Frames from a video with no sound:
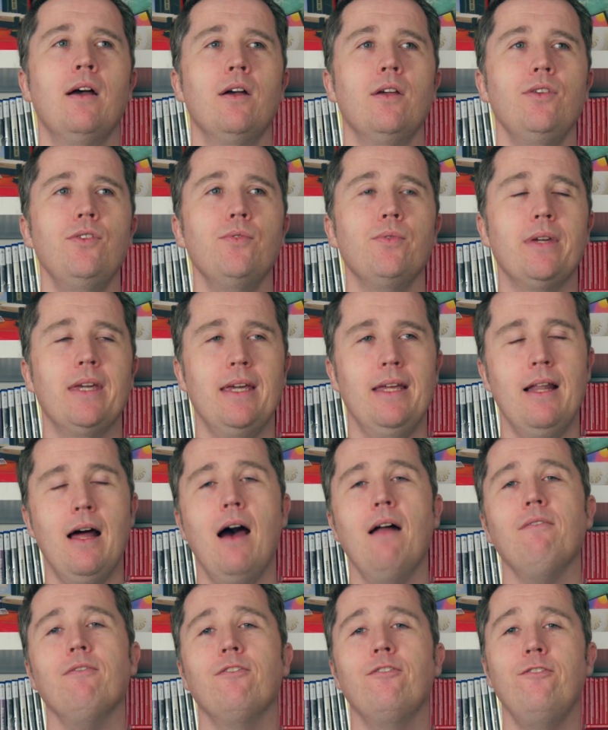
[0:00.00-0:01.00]
You
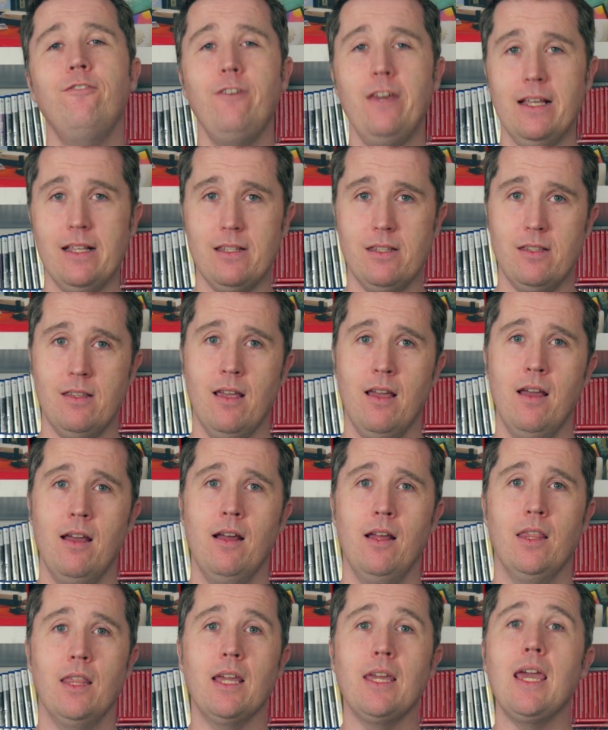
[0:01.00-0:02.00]
cannot fix
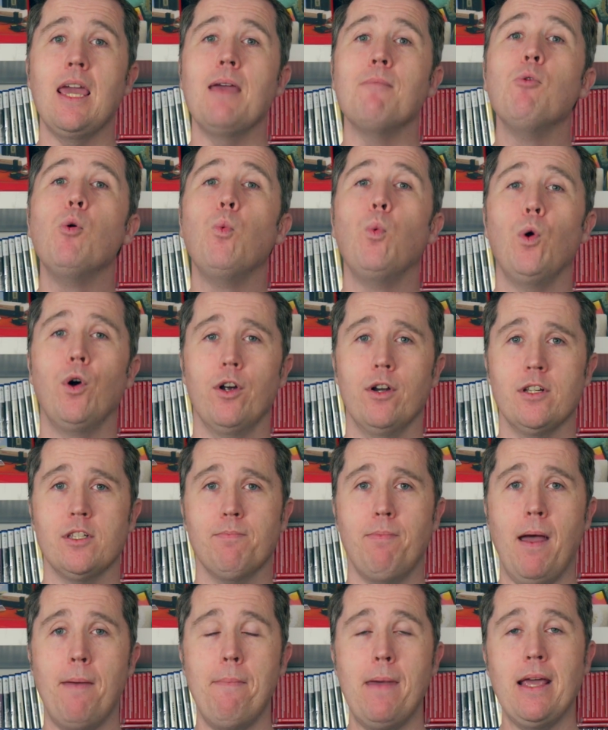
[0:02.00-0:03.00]
the game awards
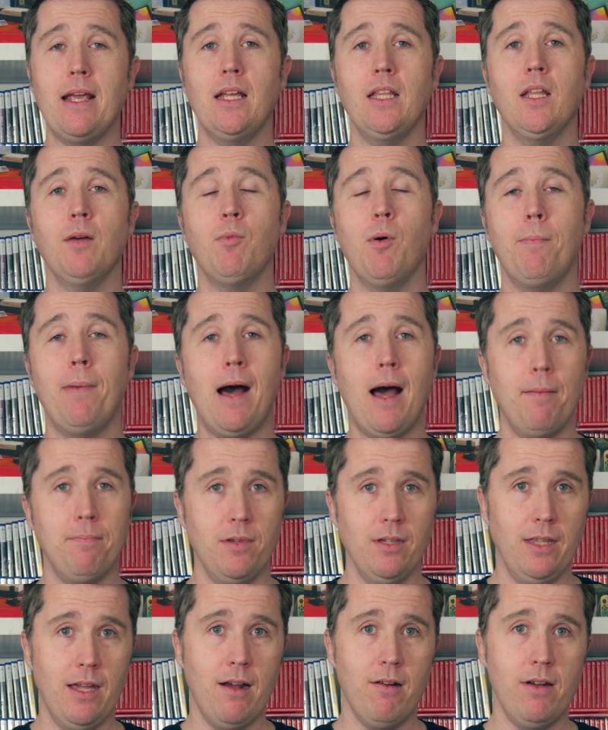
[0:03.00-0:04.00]
by making them a
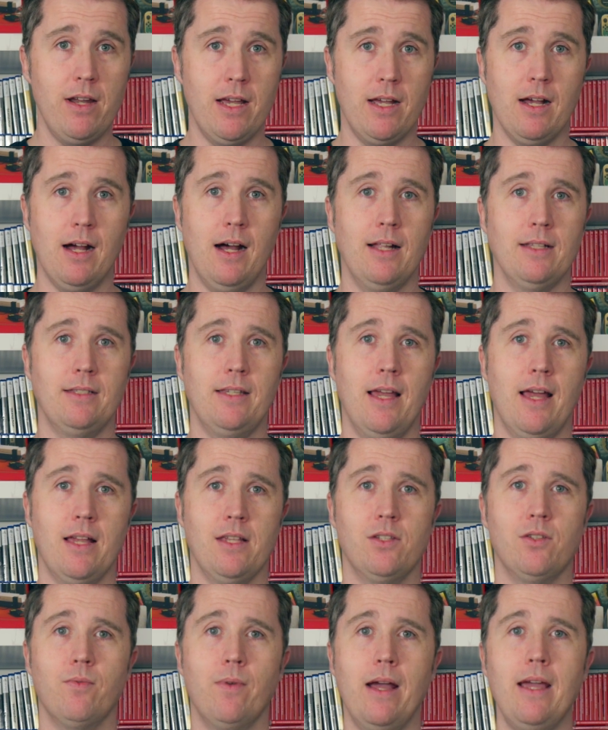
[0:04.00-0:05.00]
popularity
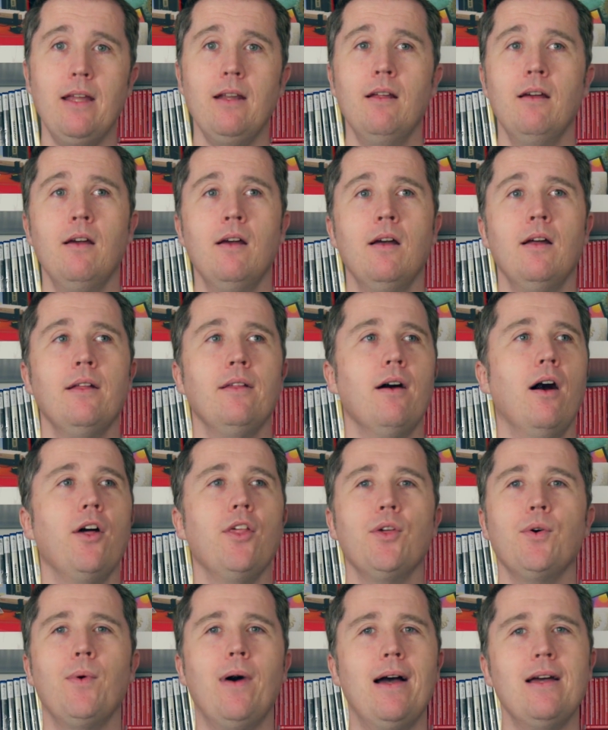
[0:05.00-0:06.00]
contest, right?
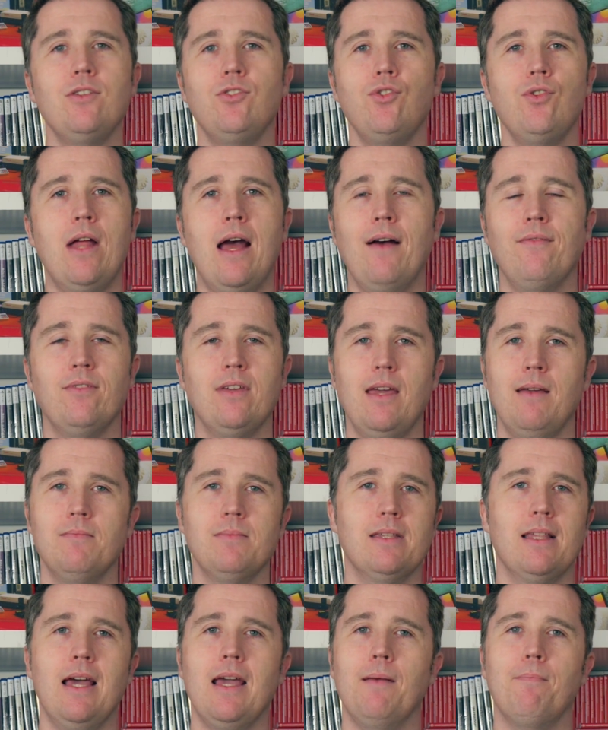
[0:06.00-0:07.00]
Otherwise, you'd have
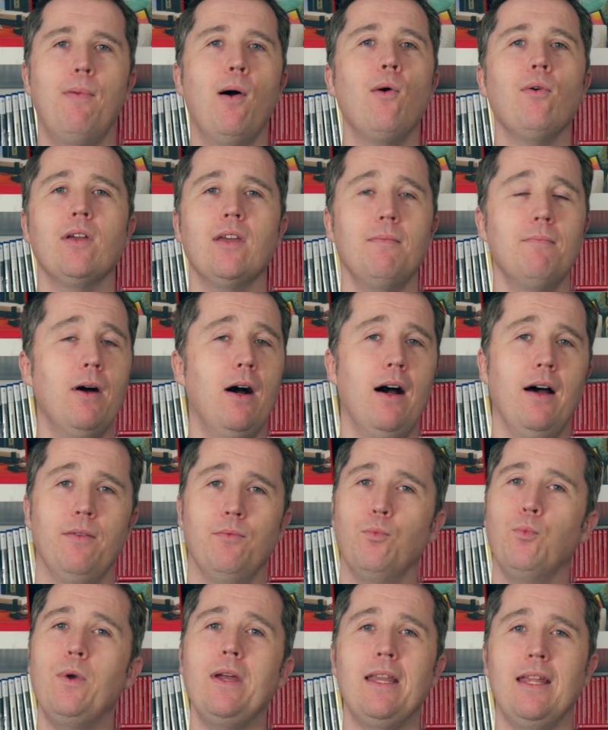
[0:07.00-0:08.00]
games like
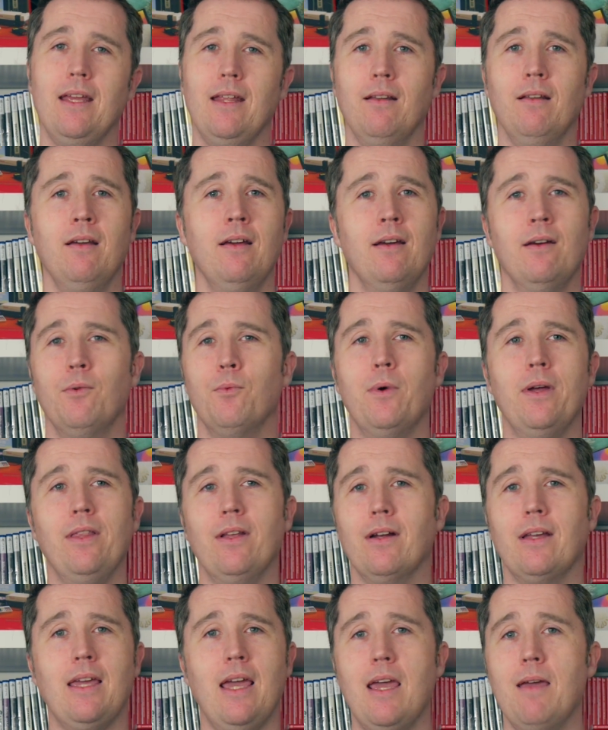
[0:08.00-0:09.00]
Pokemon winning when
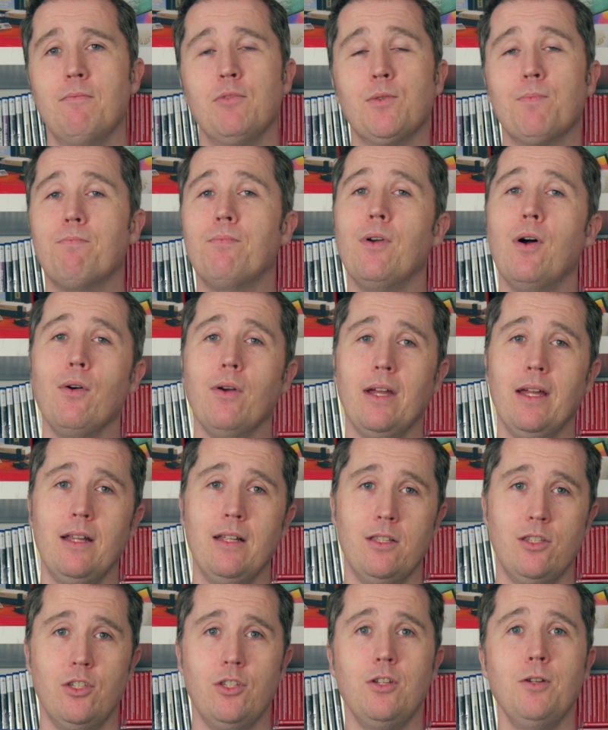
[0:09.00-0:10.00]
their game is broken
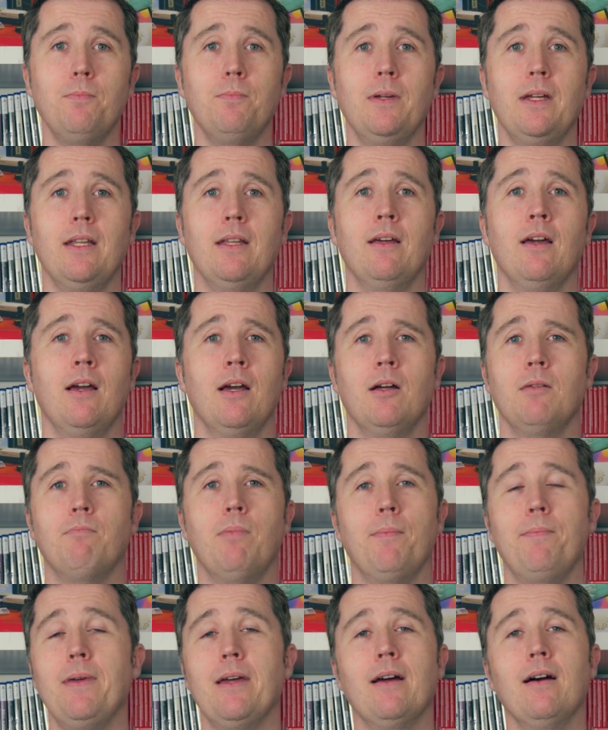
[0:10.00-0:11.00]
and stupid,
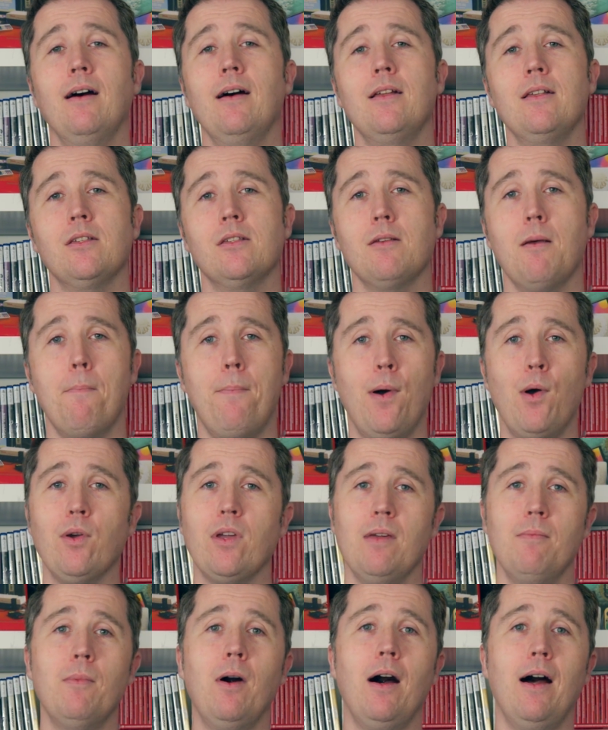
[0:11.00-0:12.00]
but because
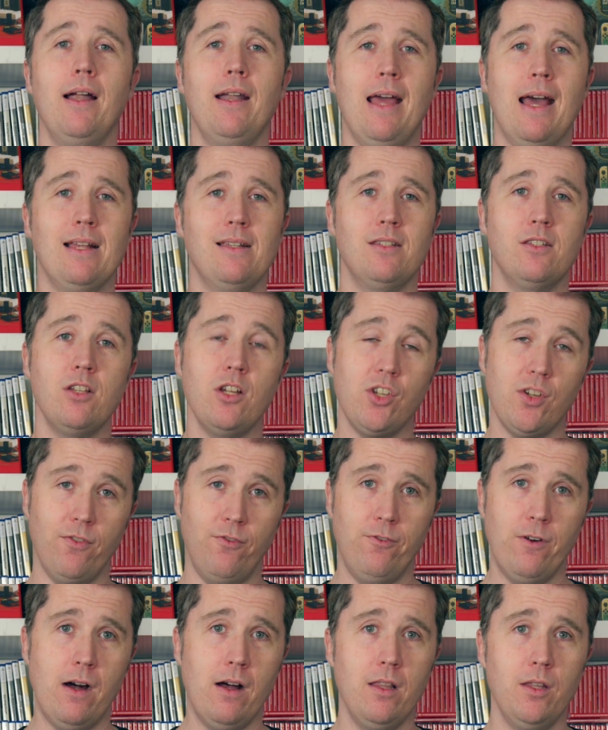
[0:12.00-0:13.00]
Pokemon has such a
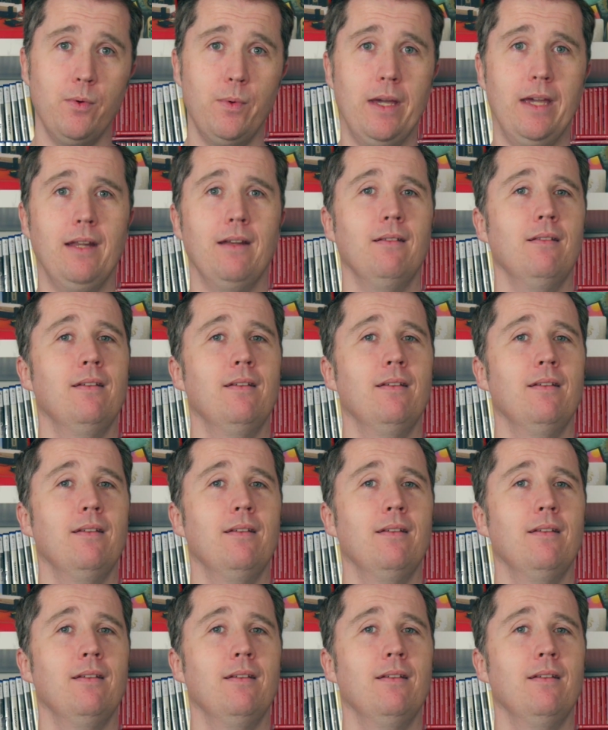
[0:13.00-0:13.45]
following,